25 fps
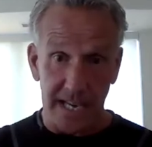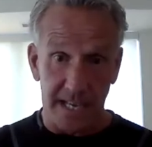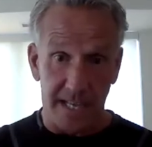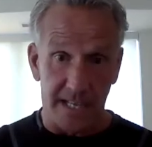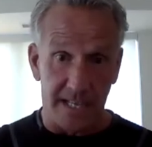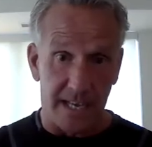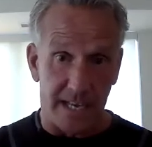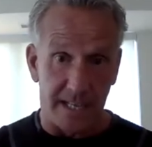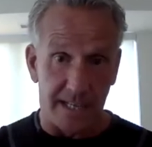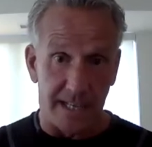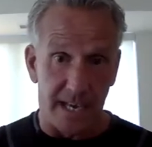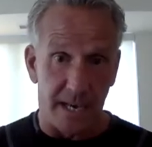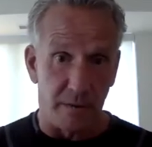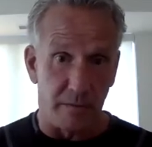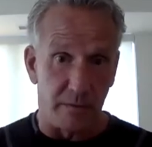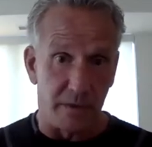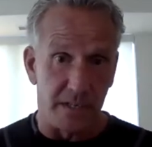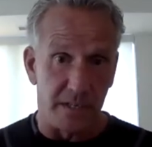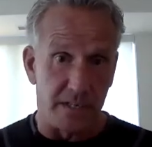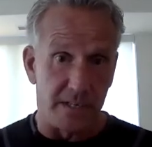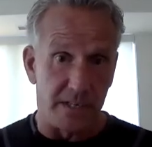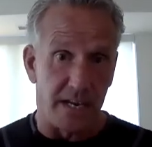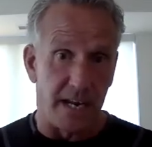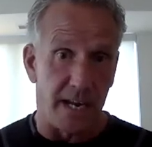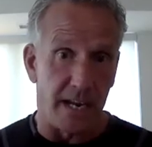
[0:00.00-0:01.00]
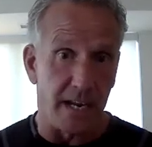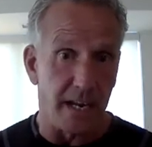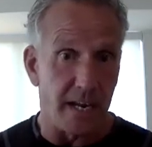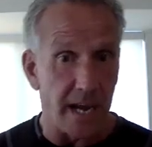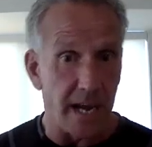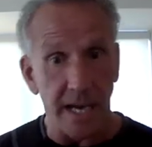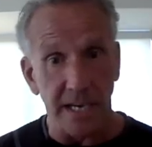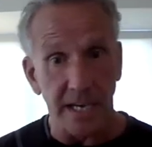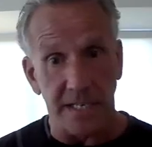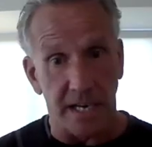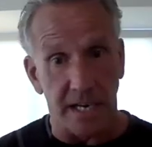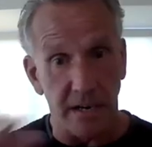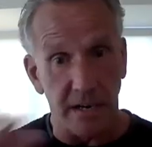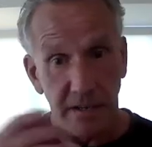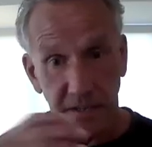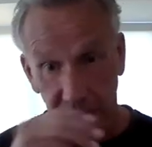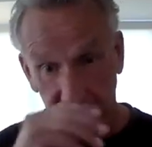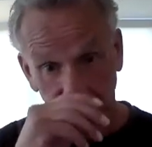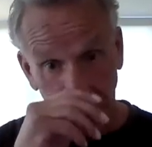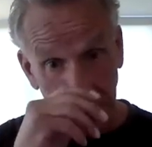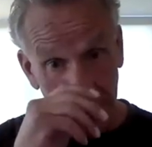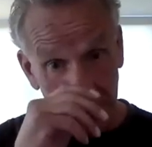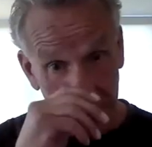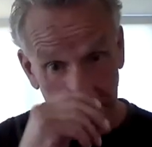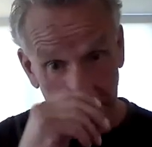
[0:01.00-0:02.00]
that they would say, "Gosh, how did you
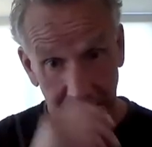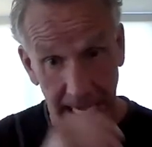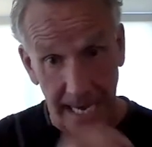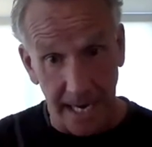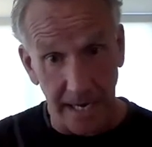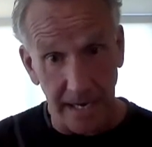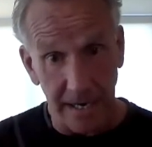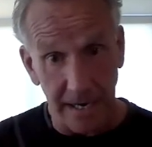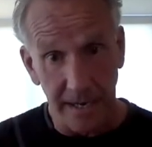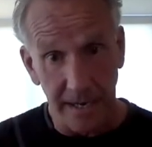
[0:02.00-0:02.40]
do that?"